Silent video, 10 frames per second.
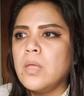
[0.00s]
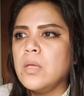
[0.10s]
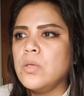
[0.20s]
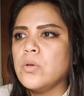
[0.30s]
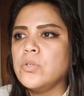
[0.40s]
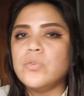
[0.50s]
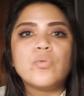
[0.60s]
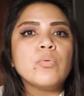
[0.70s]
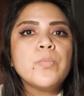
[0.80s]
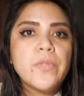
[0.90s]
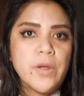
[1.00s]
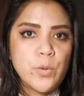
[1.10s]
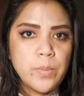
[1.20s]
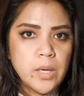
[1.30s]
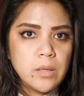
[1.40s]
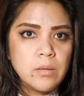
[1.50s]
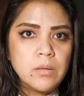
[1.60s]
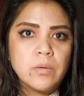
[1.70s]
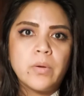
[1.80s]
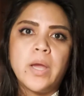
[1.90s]
you could do group therapy,
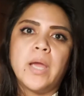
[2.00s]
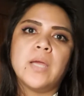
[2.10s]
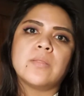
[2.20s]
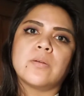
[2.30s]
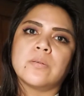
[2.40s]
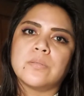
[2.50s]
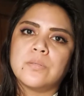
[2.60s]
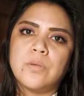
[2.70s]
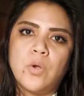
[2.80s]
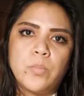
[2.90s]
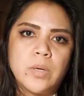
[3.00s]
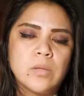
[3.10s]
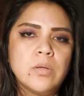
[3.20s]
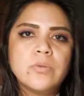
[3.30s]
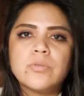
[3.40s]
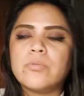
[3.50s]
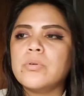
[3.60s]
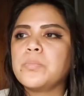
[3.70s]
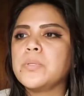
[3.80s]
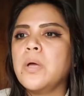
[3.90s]
okay? And there's open and closed
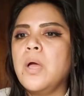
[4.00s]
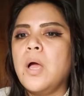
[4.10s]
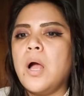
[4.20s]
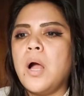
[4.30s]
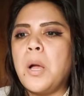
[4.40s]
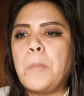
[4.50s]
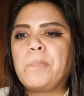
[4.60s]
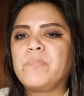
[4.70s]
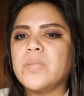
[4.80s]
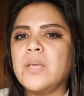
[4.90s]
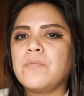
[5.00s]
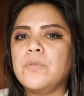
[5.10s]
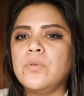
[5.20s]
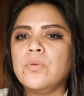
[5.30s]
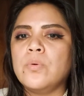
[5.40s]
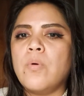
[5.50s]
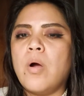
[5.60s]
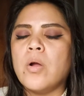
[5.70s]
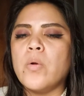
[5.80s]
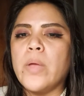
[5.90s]
groups. If you
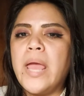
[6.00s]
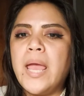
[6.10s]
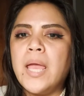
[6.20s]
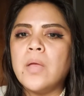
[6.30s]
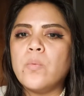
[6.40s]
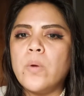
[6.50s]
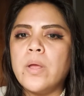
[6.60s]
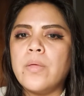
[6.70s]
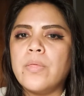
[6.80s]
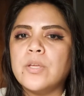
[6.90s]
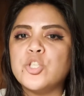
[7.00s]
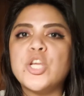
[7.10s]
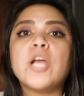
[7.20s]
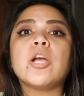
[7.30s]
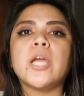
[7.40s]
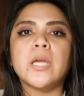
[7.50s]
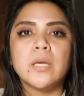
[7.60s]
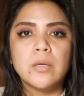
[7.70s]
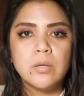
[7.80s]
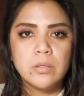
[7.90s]
are okay with sharing
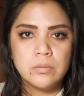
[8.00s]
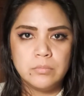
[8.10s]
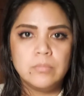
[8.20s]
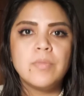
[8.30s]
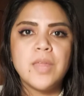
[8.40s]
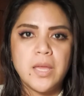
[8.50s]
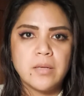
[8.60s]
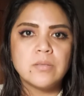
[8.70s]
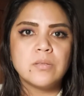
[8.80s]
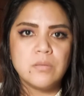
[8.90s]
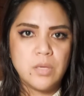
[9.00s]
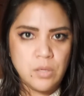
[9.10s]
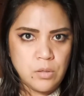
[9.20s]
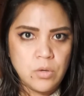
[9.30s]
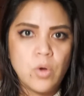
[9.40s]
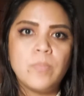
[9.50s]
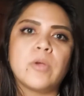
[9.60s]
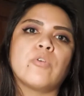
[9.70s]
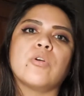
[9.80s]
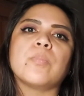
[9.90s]
things in an open
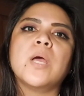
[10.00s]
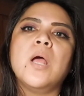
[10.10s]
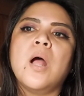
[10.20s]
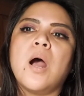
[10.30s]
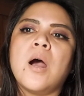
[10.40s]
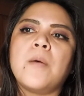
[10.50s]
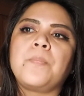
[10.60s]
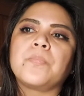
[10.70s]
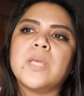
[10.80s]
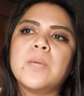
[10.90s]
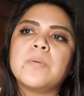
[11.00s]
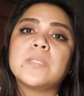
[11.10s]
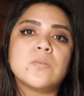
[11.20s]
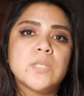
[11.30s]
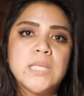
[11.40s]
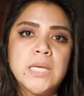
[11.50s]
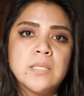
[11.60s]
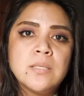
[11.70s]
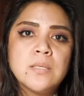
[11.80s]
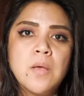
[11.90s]
group. HIPAA still
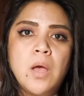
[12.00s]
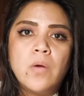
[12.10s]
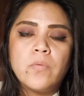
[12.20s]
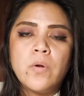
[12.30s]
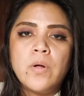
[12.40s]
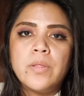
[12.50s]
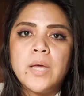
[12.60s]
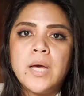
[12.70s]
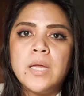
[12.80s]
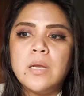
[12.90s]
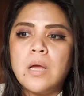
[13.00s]
stands for all that,